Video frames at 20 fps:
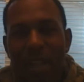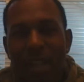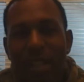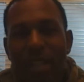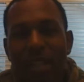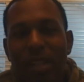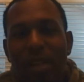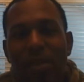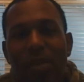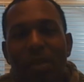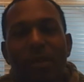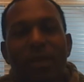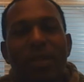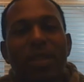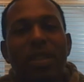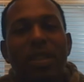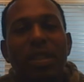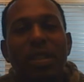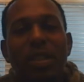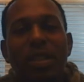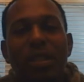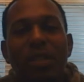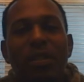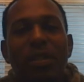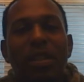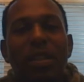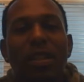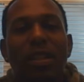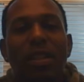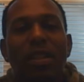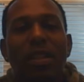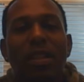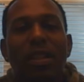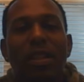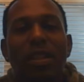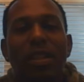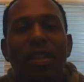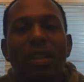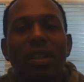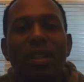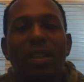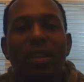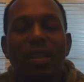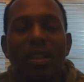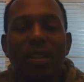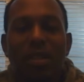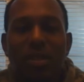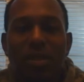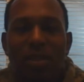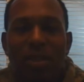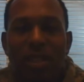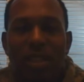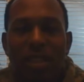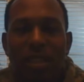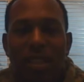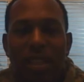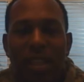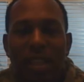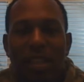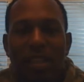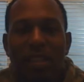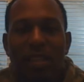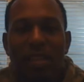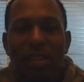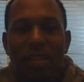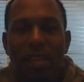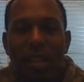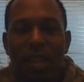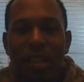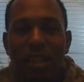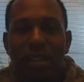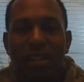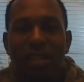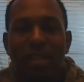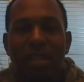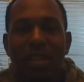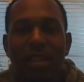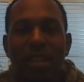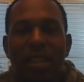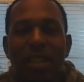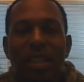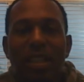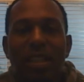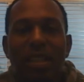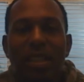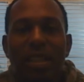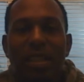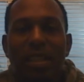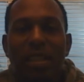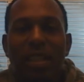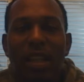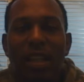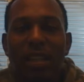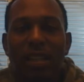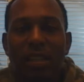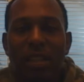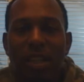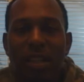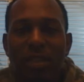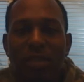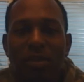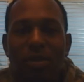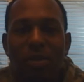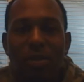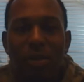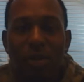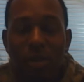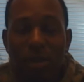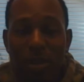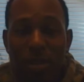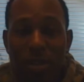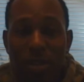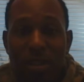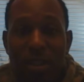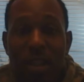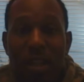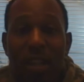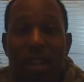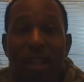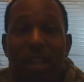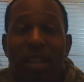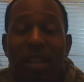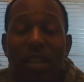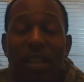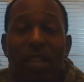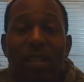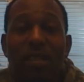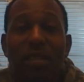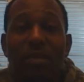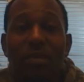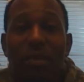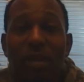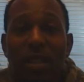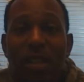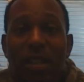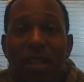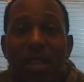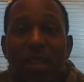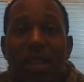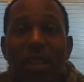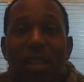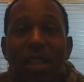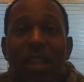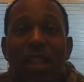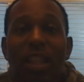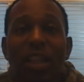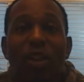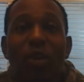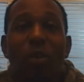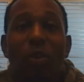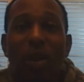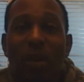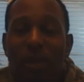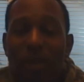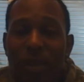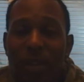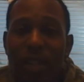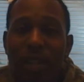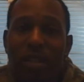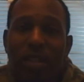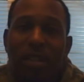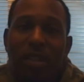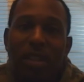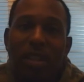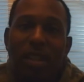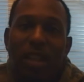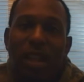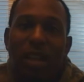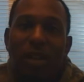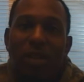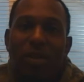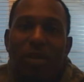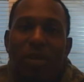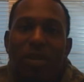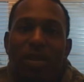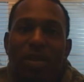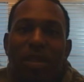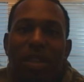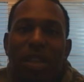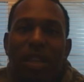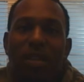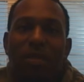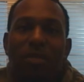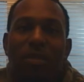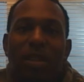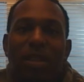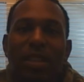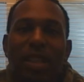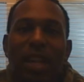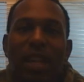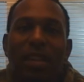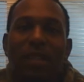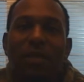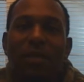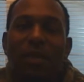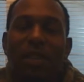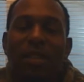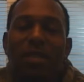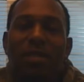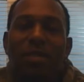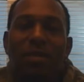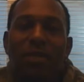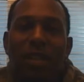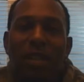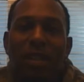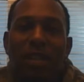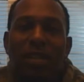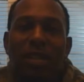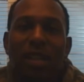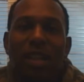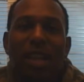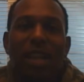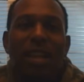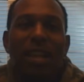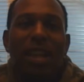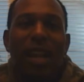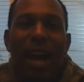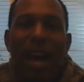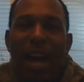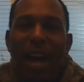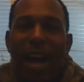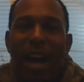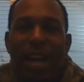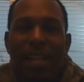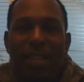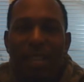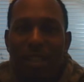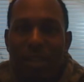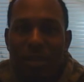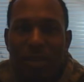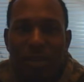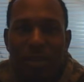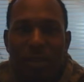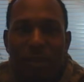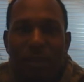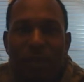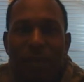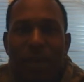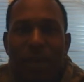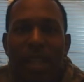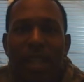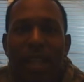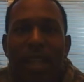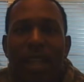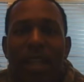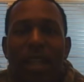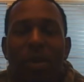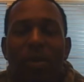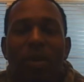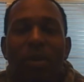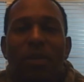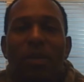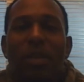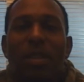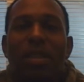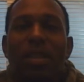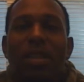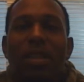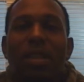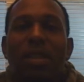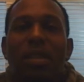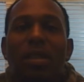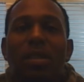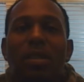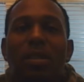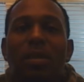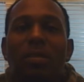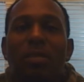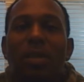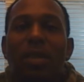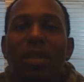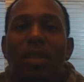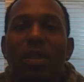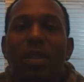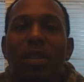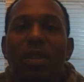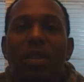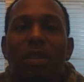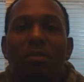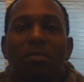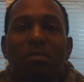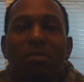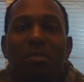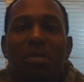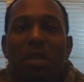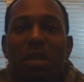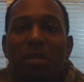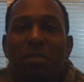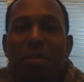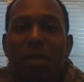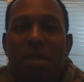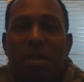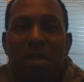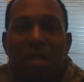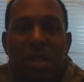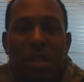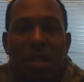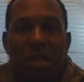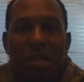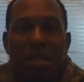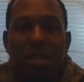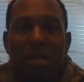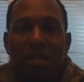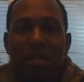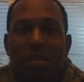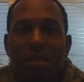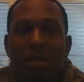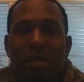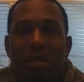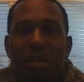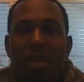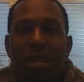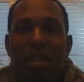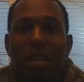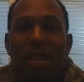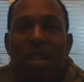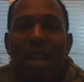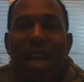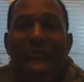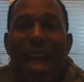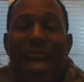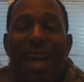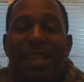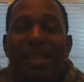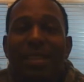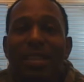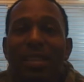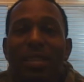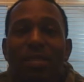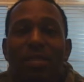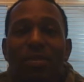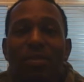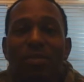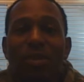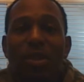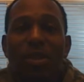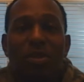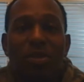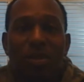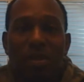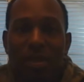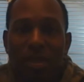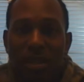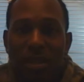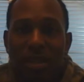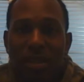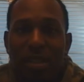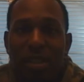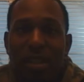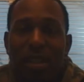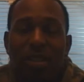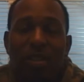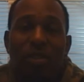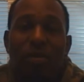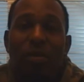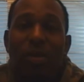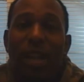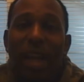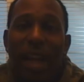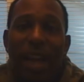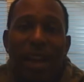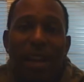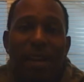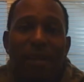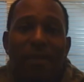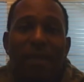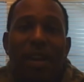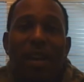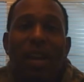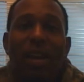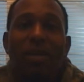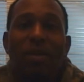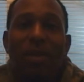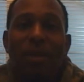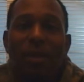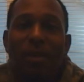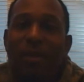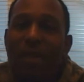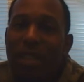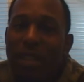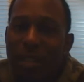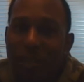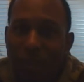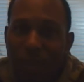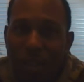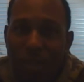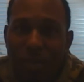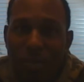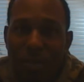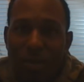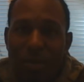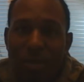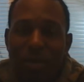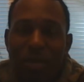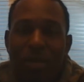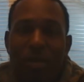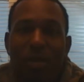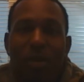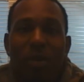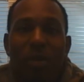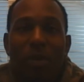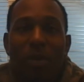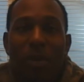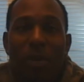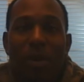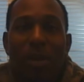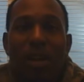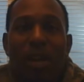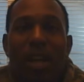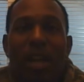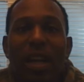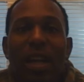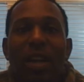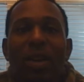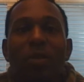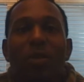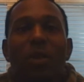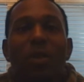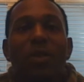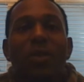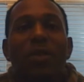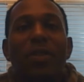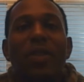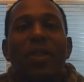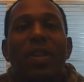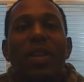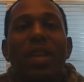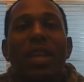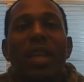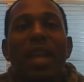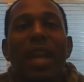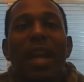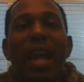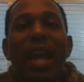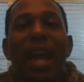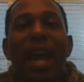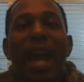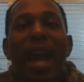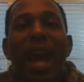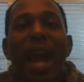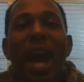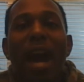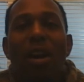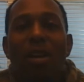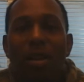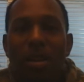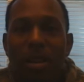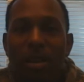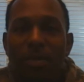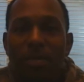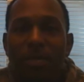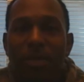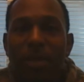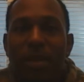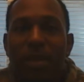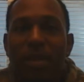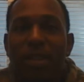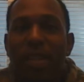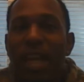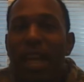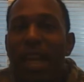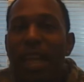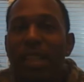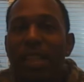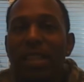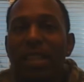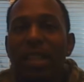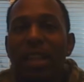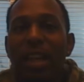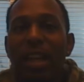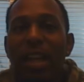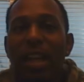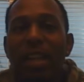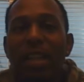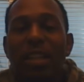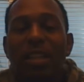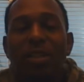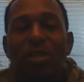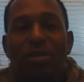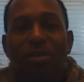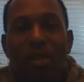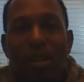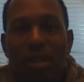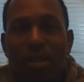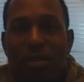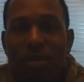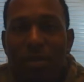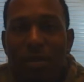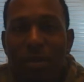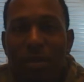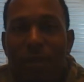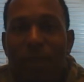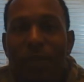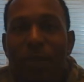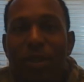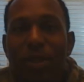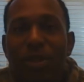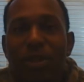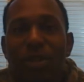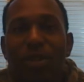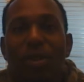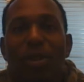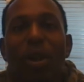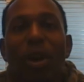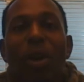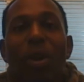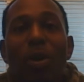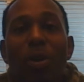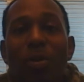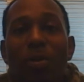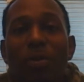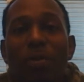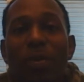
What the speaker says: The equivalency theory essentially states that any distant educational course needs to be equivalent to that course that could be taken face to face and not identical. Equivalency could be simply just the access to resources that you would have with a face to face course or with the outcomes that an instructor should hope